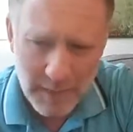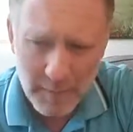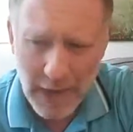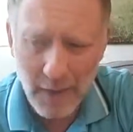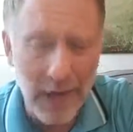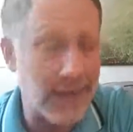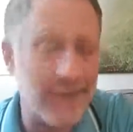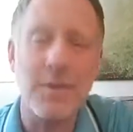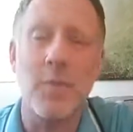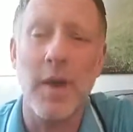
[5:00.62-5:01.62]
But I
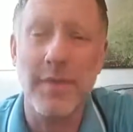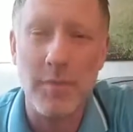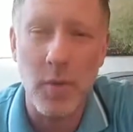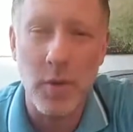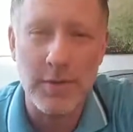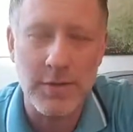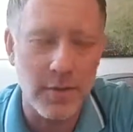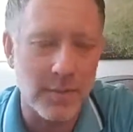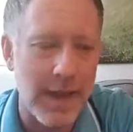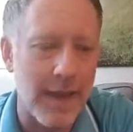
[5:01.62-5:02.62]
guess I wanted the more
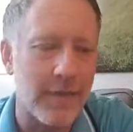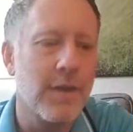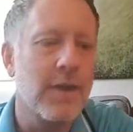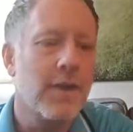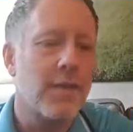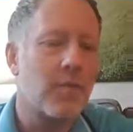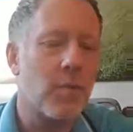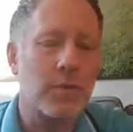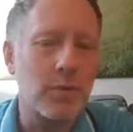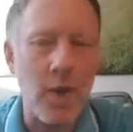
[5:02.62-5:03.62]
uncertain path, the
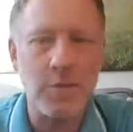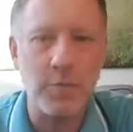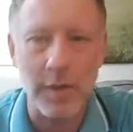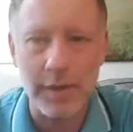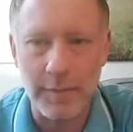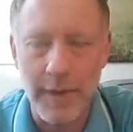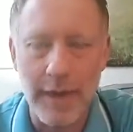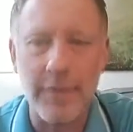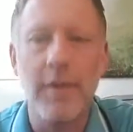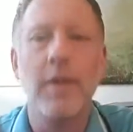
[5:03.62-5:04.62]
more swashbuckling
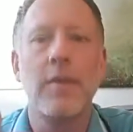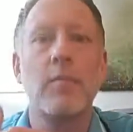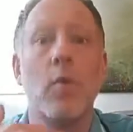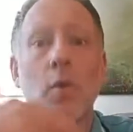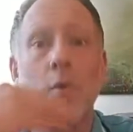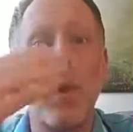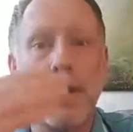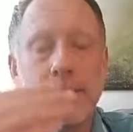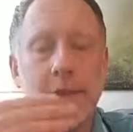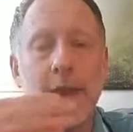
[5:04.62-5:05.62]
path, the more
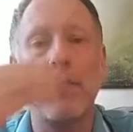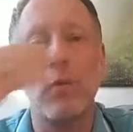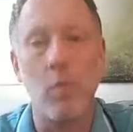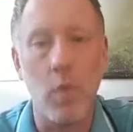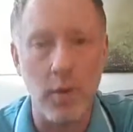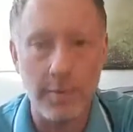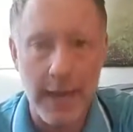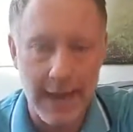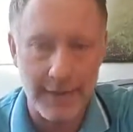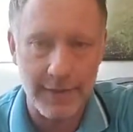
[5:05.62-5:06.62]
risk and reward
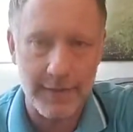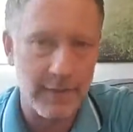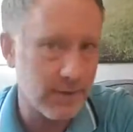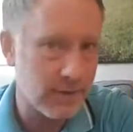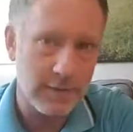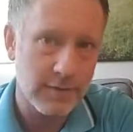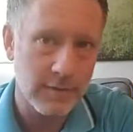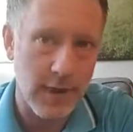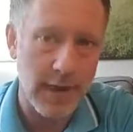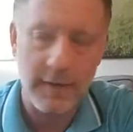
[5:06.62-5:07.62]
path,
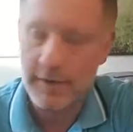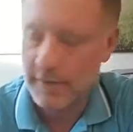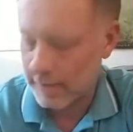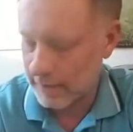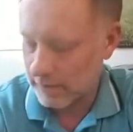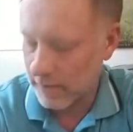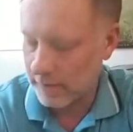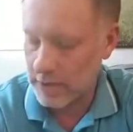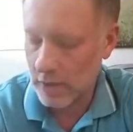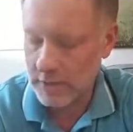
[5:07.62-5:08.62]
right? That's what
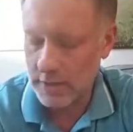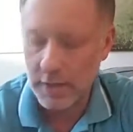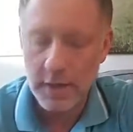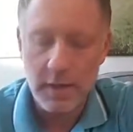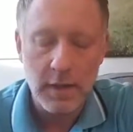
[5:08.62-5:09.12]
I've chosen.